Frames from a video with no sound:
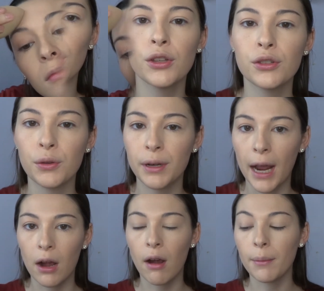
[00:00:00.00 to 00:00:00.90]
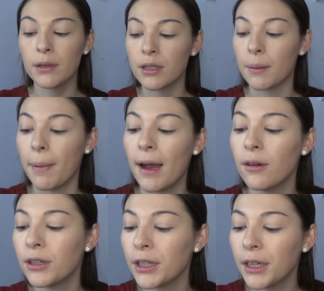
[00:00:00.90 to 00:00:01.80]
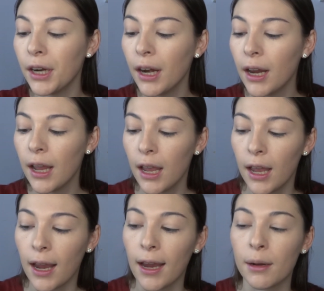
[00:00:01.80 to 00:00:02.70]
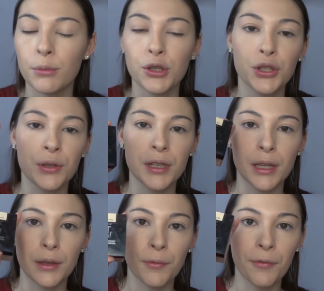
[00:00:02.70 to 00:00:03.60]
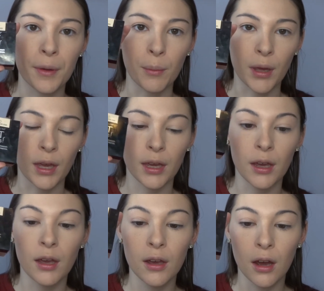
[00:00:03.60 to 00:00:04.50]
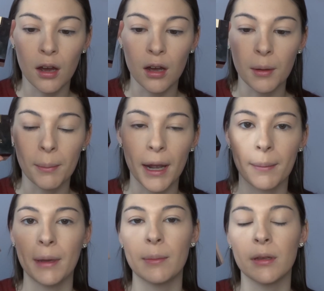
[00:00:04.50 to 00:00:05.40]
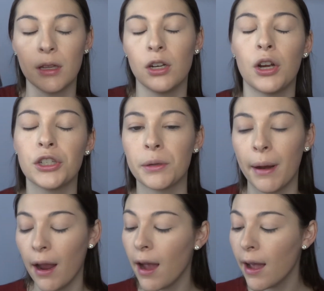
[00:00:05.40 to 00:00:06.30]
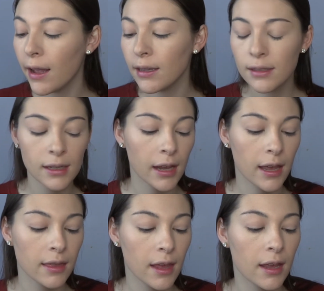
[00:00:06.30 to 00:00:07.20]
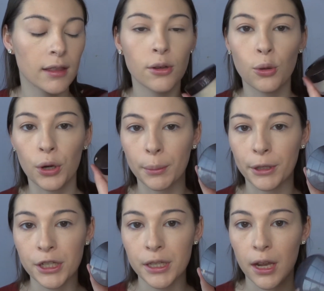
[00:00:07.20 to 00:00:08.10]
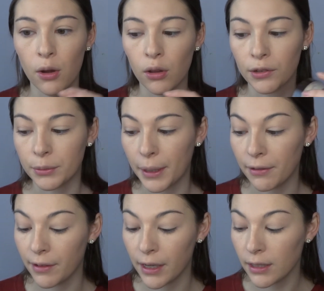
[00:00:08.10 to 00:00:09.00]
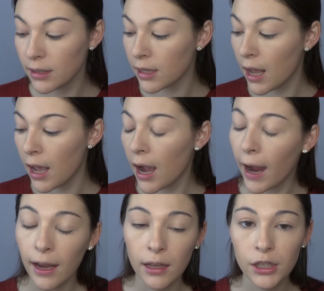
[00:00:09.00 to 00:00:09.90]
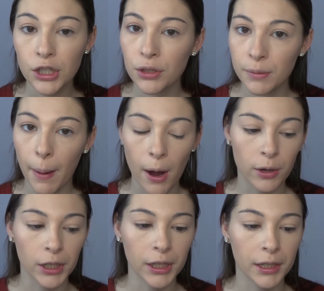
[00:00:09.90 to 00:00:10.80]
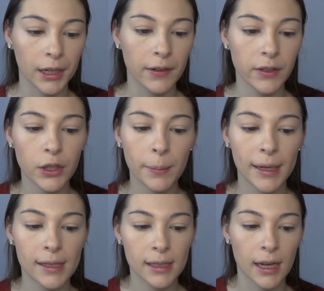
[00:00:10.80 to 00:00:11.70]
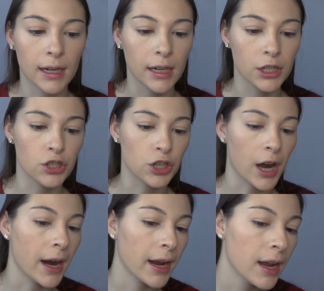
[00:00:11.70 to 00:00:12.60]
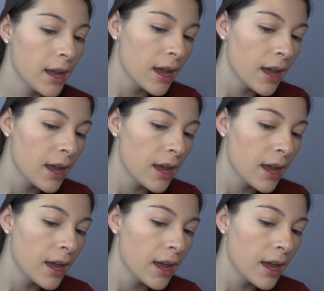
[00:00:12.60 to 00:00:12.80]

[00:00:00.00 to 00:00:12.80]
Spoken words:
So now I'm using powder, and I'm just using the Fit Me by Maybelline under my eyes, and then the Lord Mercier all over my face. I like to use powder even though my skin is dry.